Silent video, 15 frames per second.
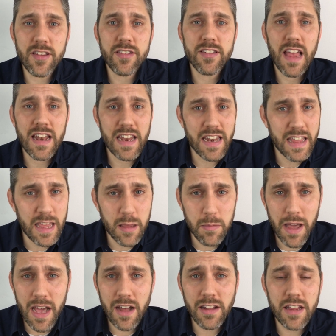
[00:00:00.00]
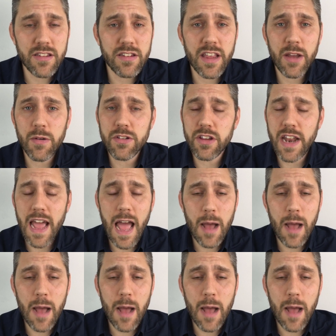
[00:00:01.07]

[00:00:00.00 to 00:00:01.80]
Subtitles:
to send an email and say it was an